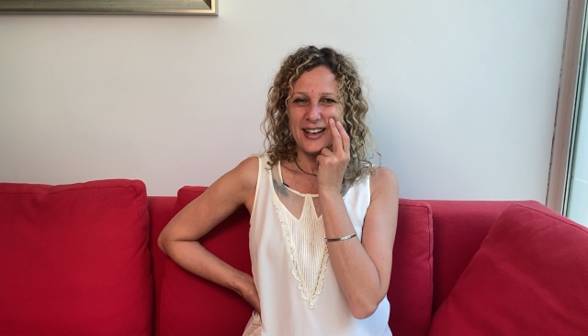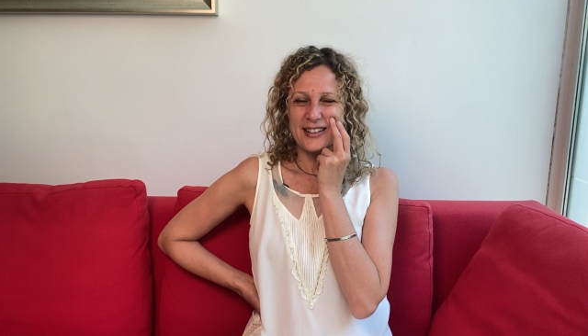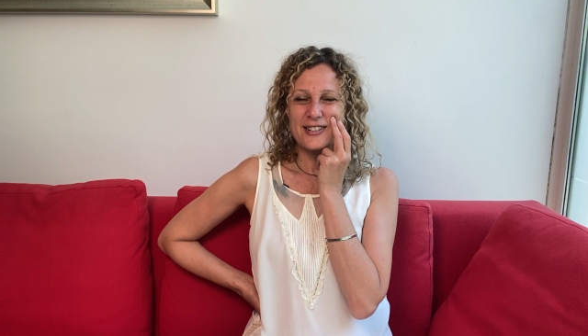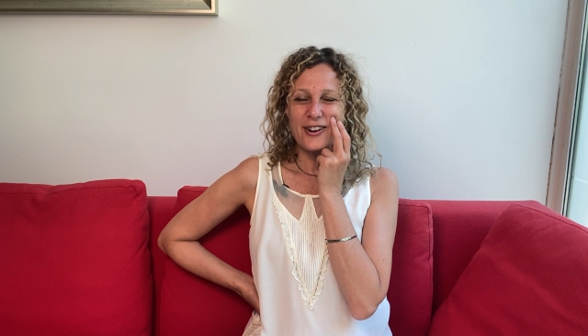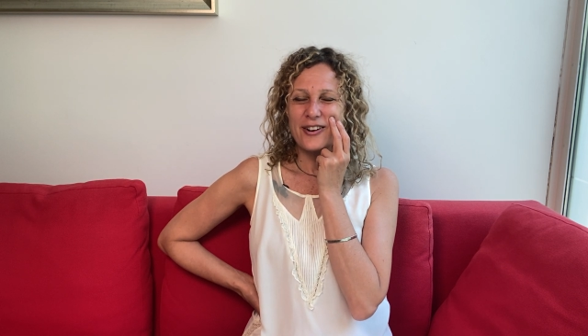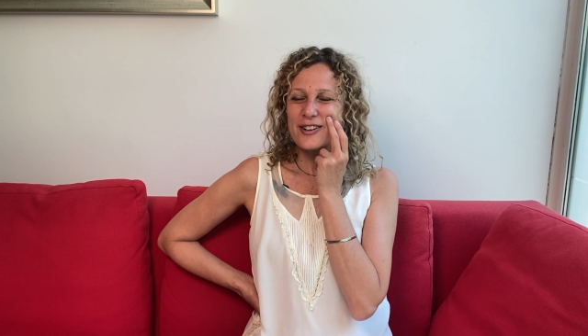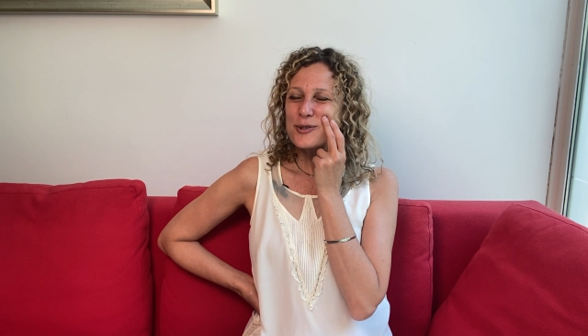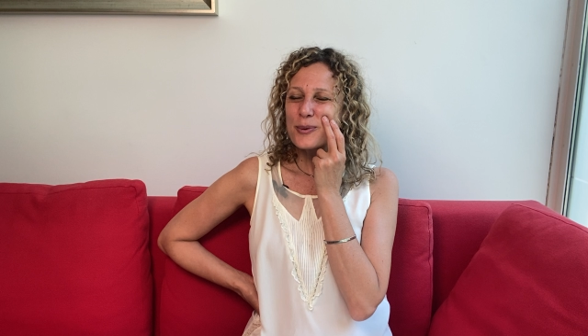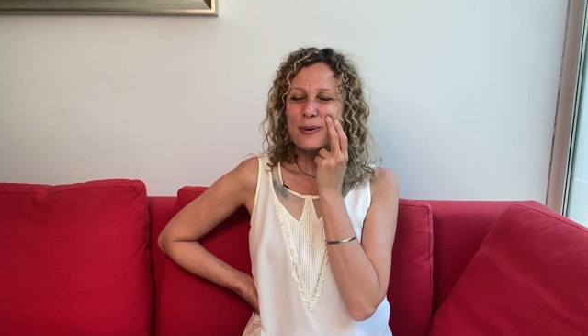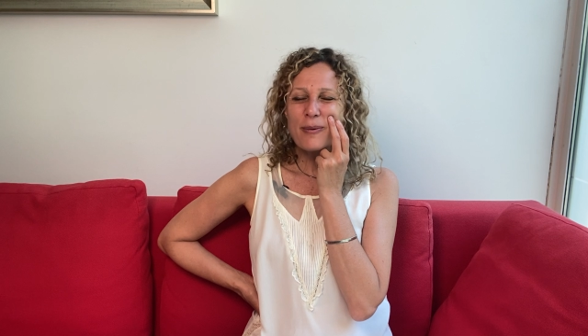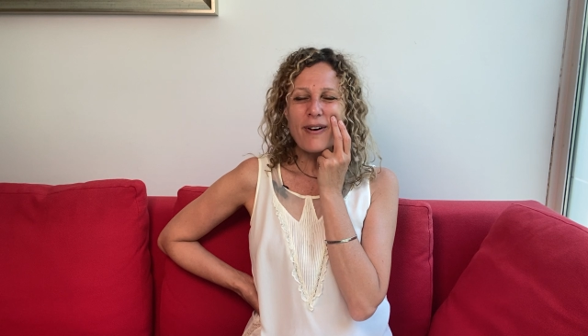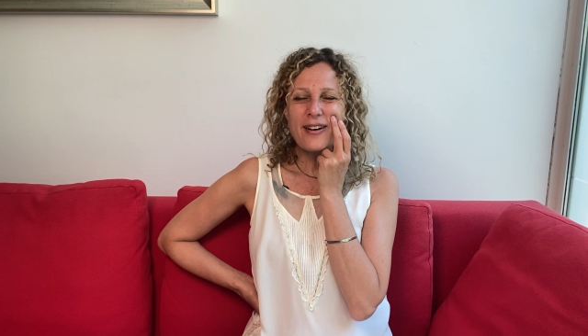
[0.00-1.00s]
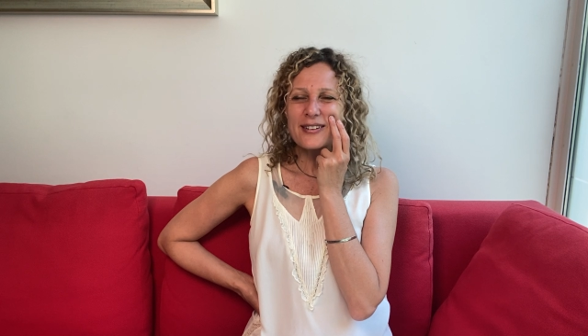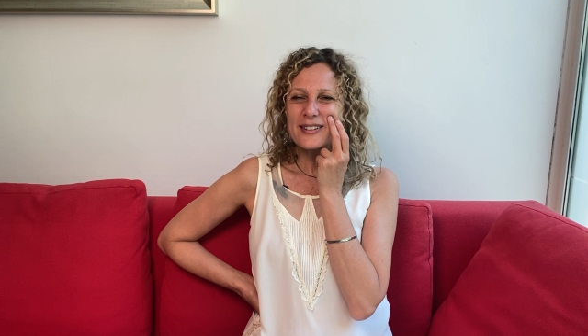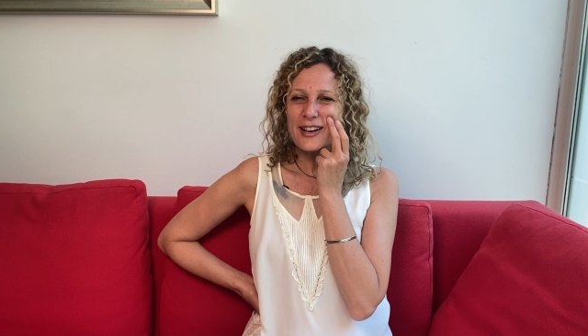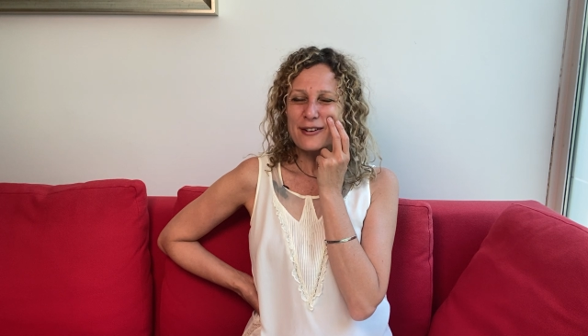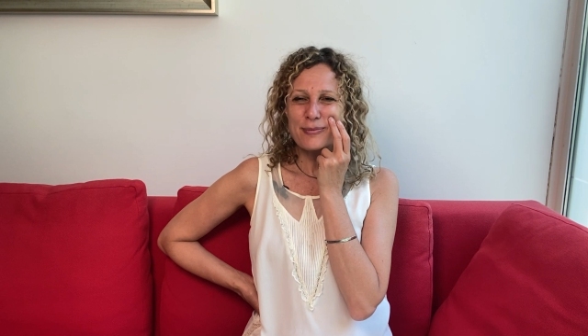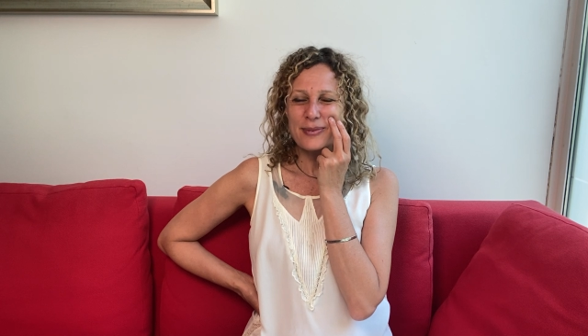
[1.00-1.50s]
as long as we want.
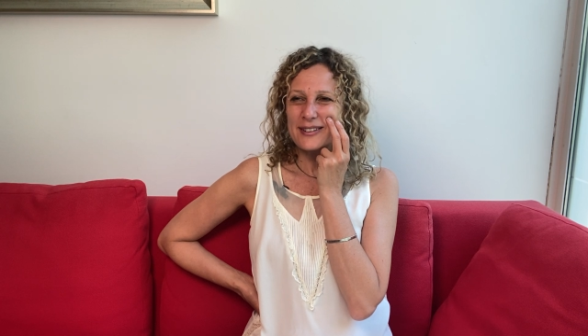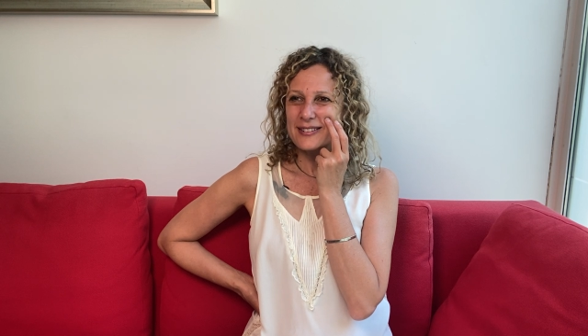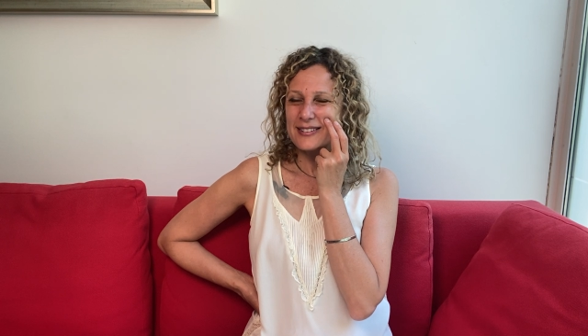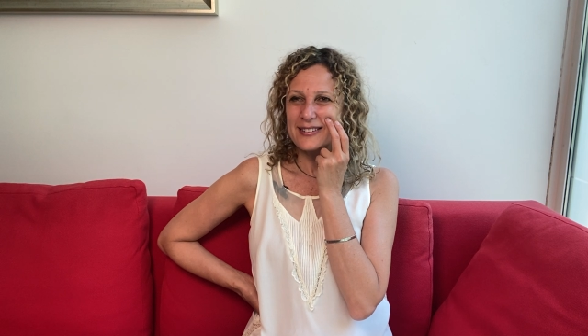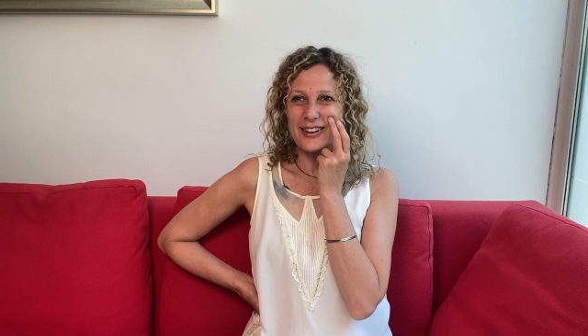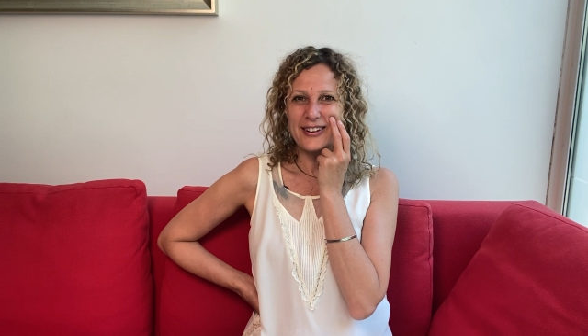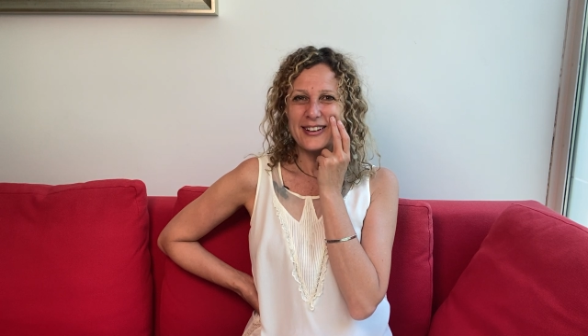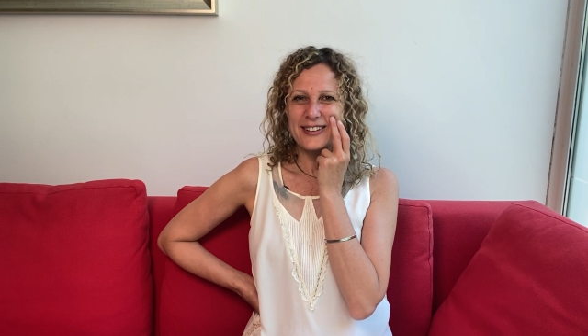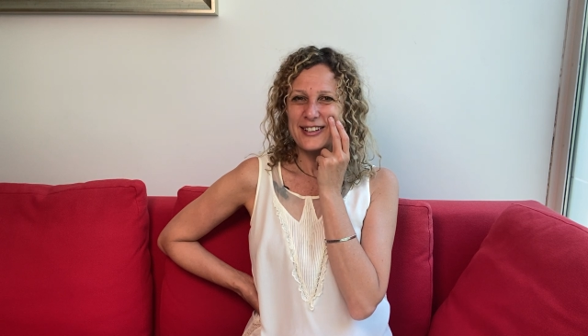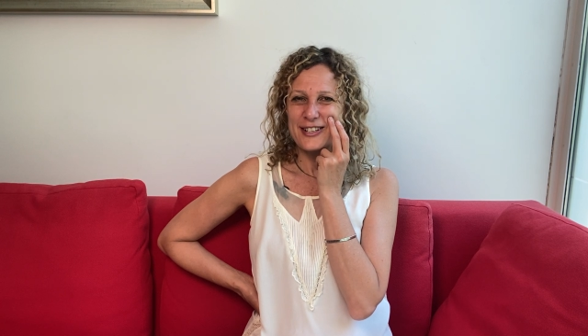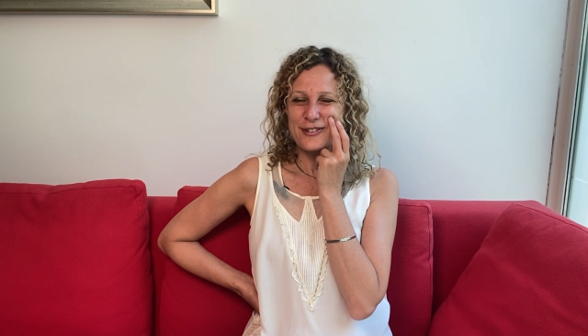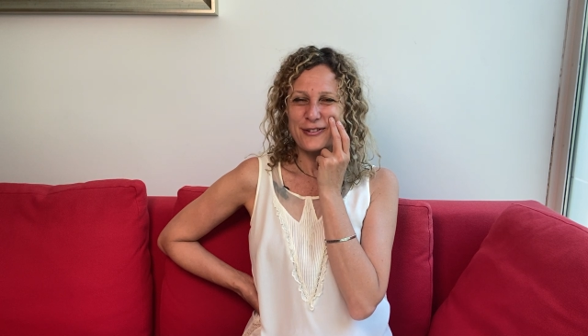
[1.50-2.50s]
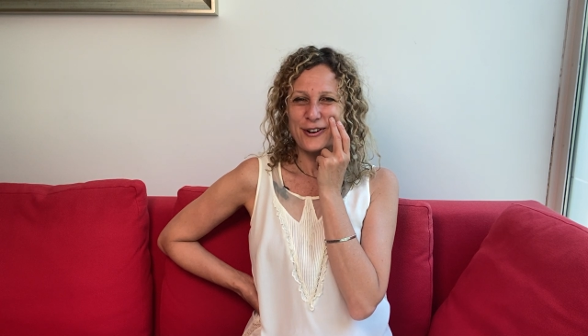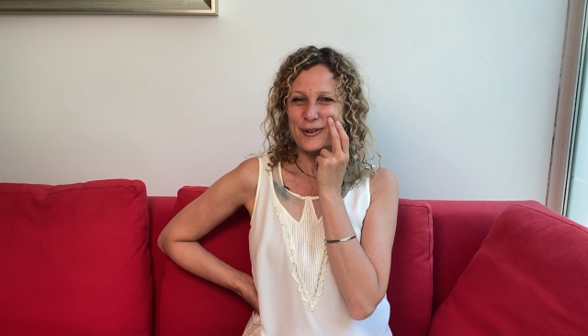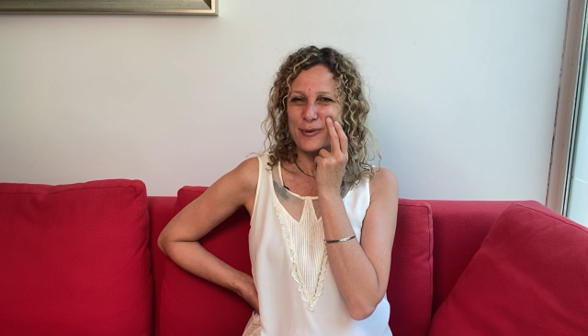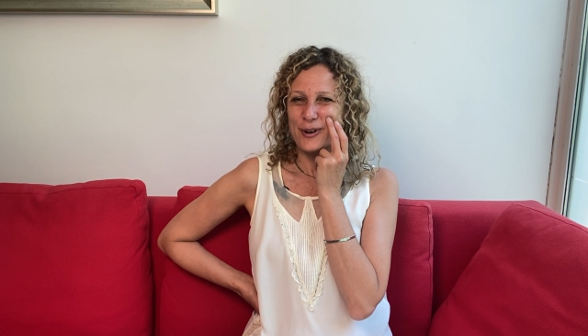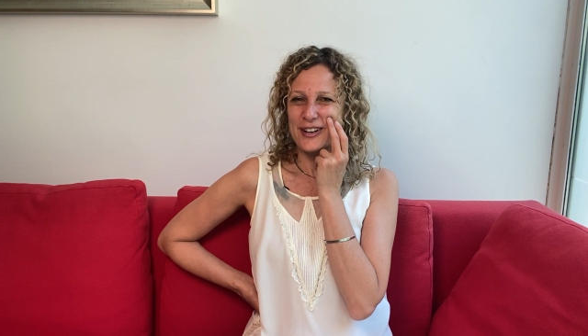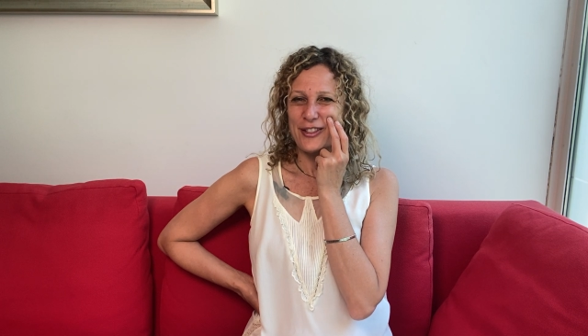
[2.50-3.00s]
I've been studying this for
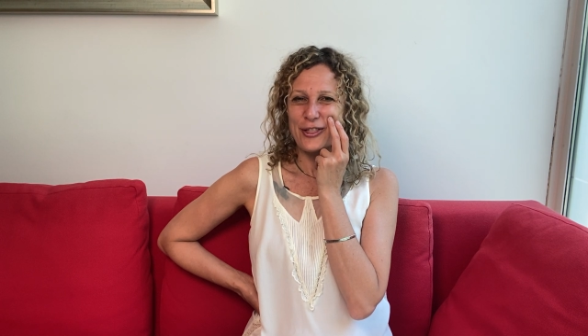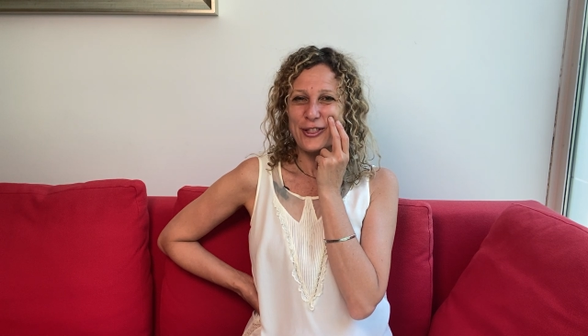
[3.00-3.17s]
more than